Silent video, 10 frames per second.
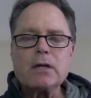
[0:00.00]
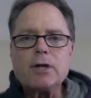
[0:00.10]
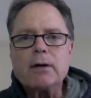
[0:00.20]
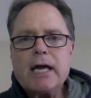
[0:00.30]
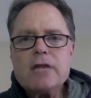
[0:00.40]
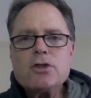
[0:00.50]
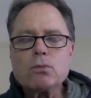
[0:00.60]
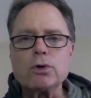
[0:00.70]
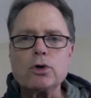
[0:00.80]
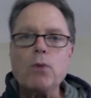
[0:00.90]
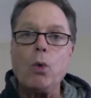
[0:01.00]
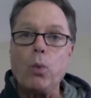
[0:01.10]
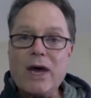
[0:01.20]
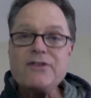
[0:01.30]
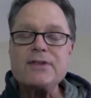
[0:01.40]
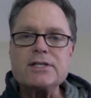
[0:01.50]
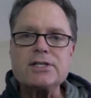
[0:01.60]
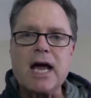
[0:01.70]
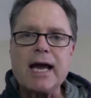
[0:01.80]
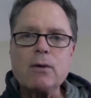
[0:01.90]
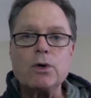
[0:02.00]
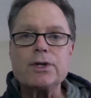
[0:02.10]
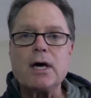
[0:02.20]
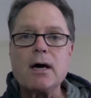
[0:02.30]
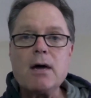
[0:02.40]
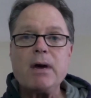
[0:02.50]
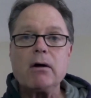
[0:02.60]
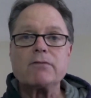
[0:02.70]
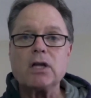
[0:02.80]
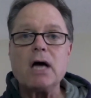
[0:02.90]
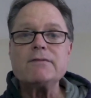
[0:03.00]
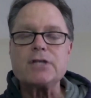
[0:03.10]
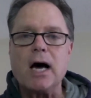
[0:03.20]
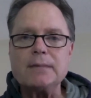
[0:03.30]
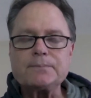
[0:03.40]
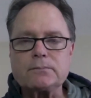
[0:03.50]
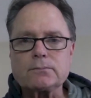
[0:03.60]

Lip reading: they're in the room with the snake with a pair of gloves on,